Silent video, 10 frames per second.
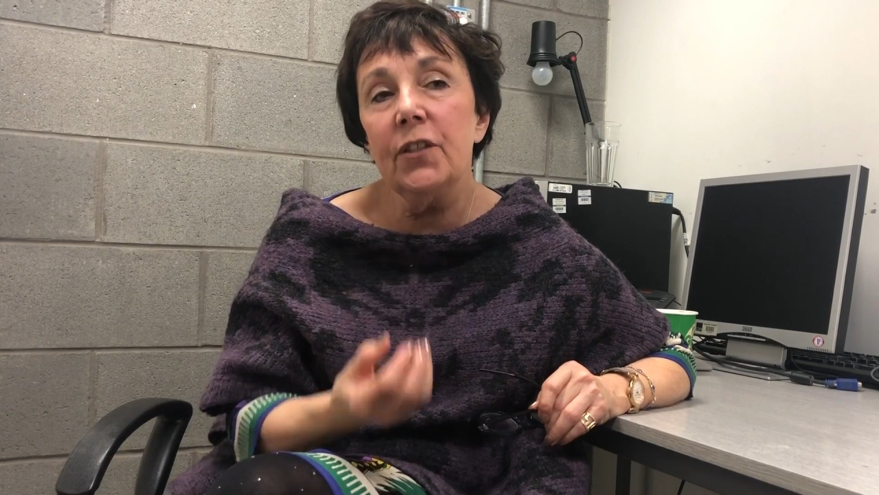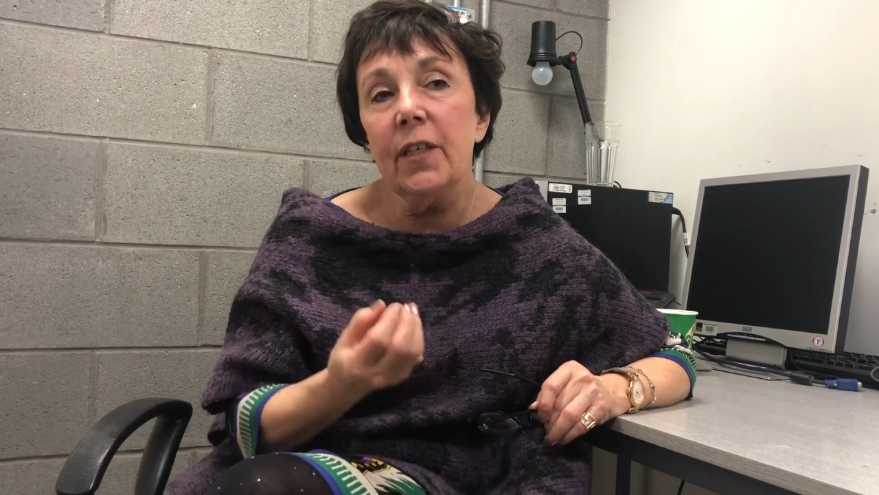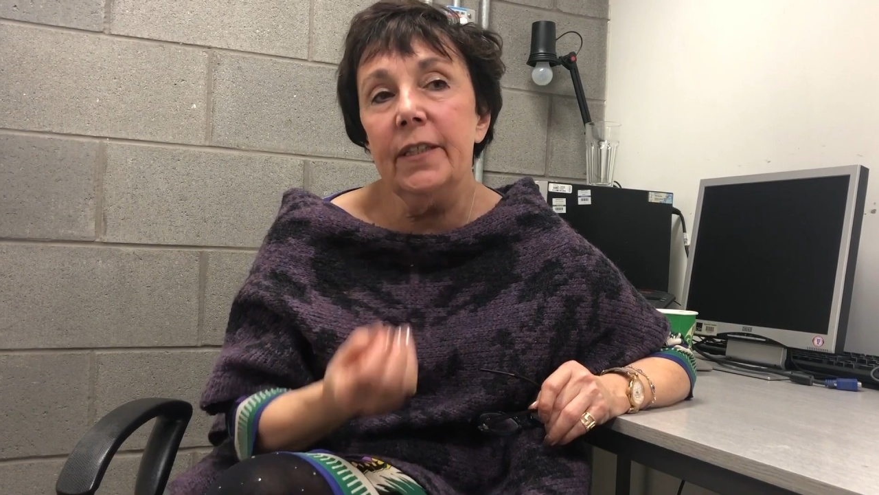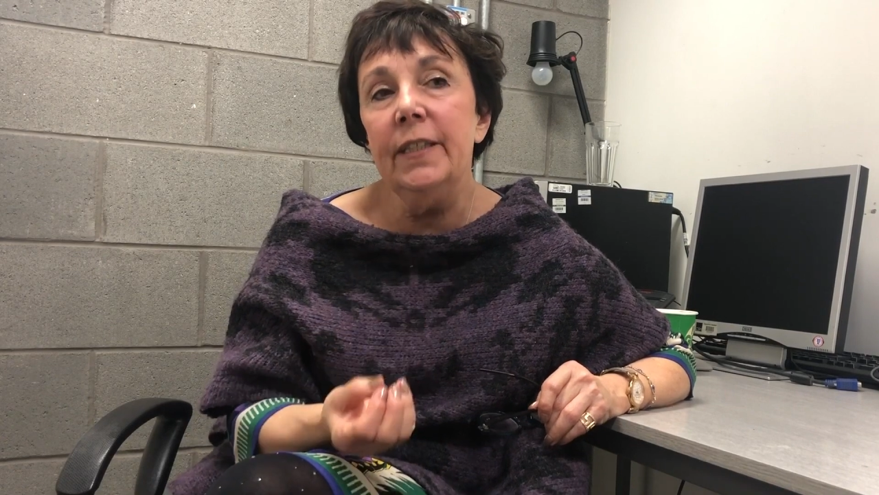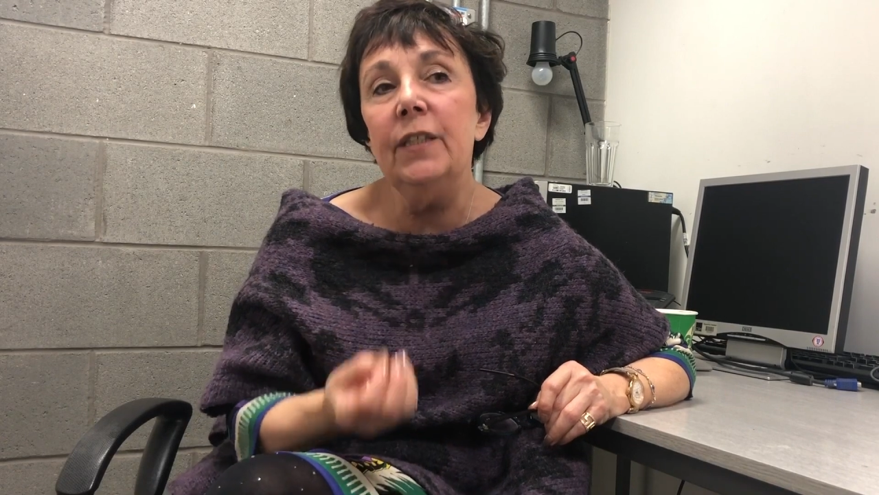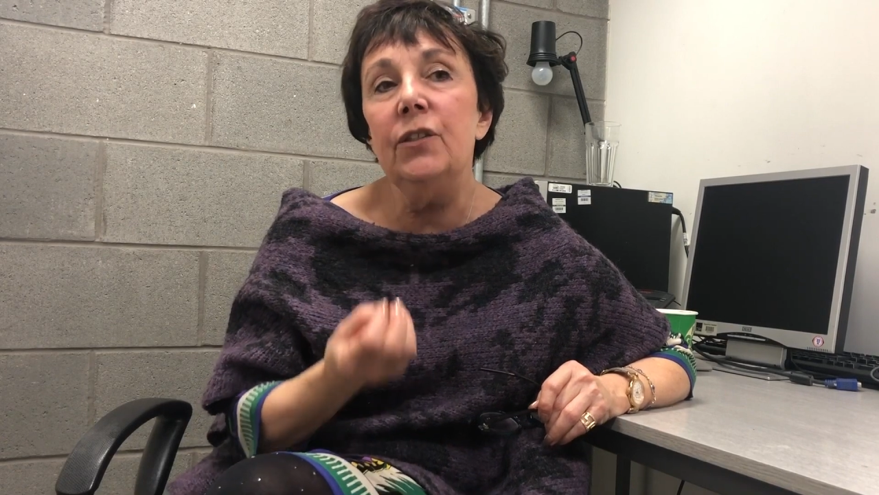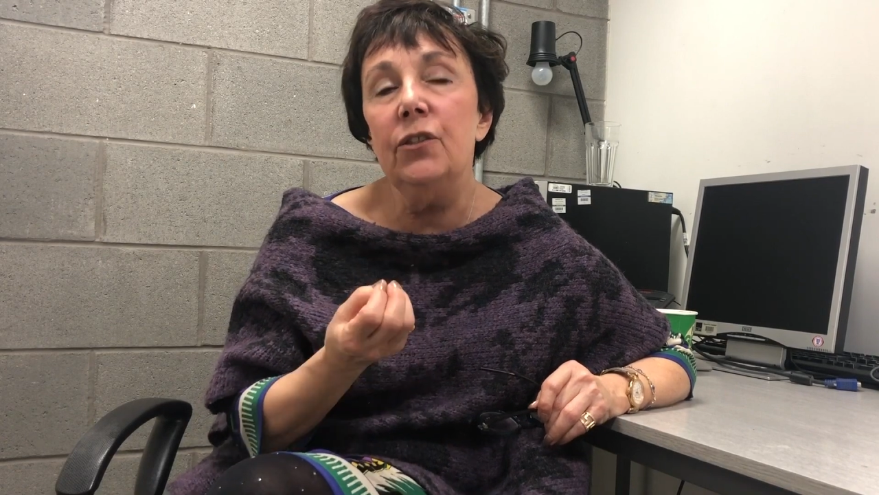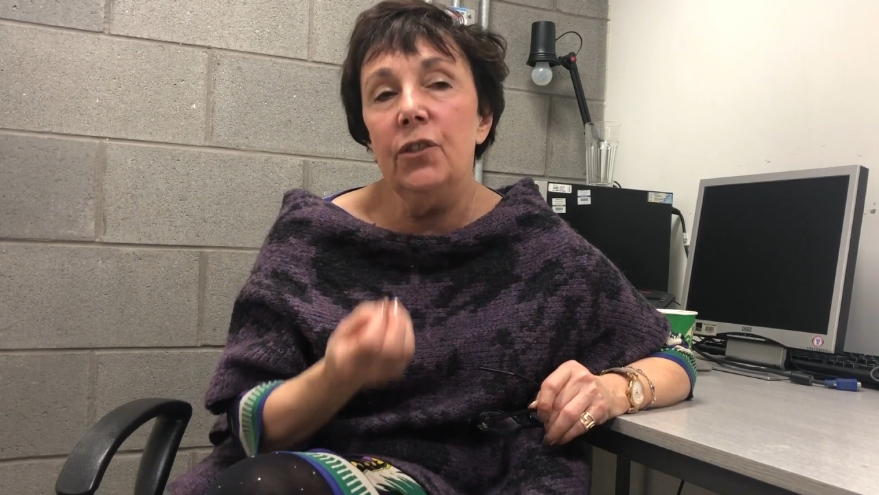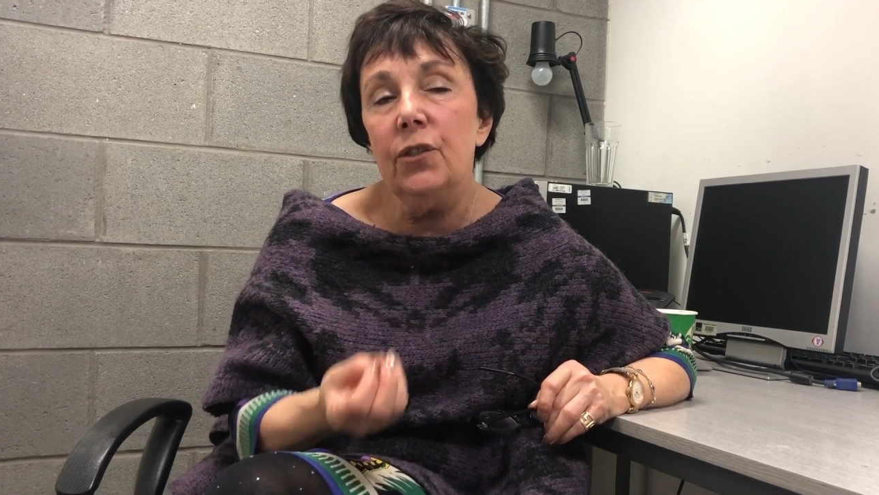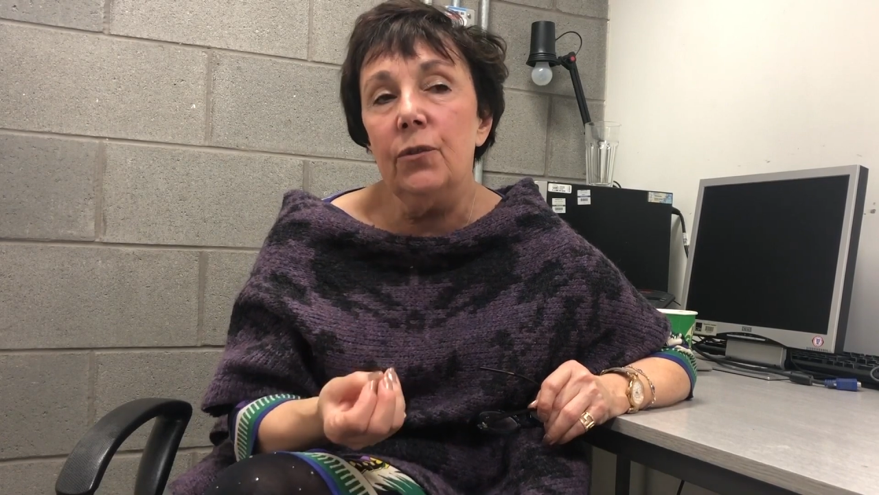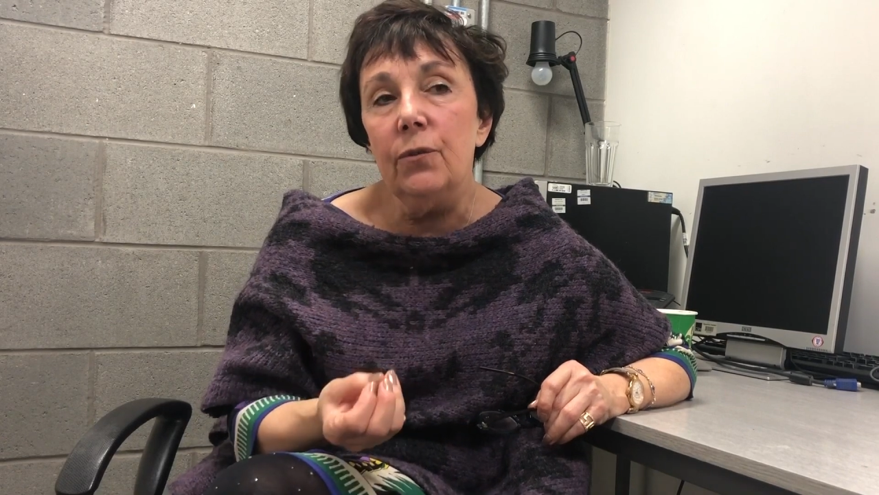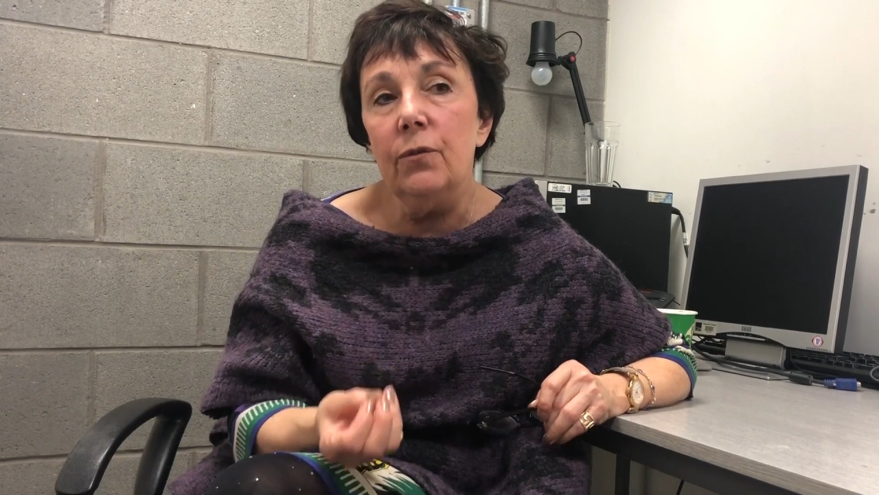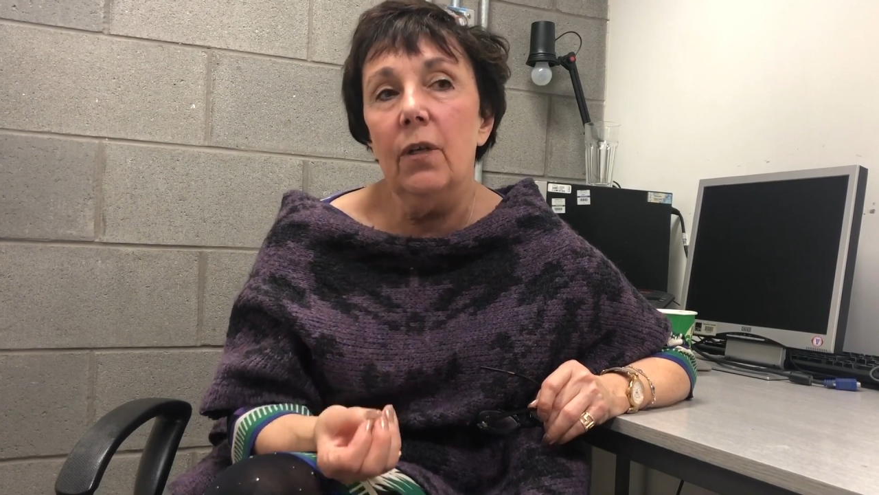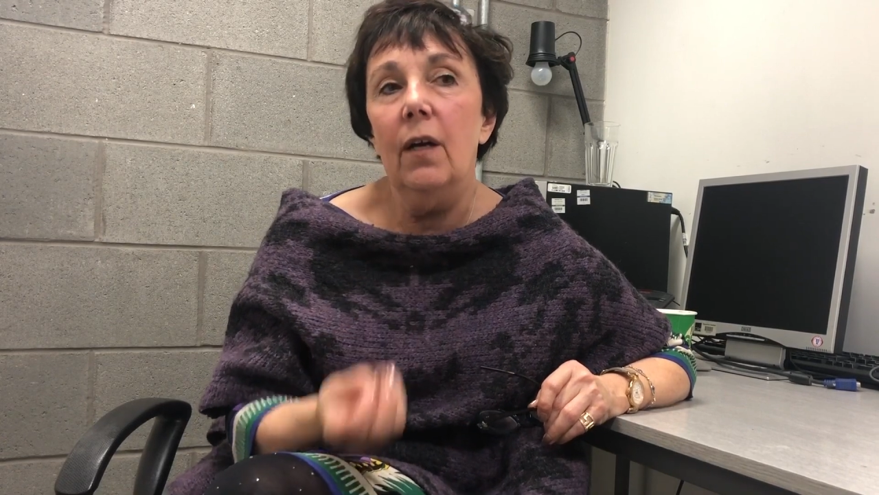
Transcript: that I need to do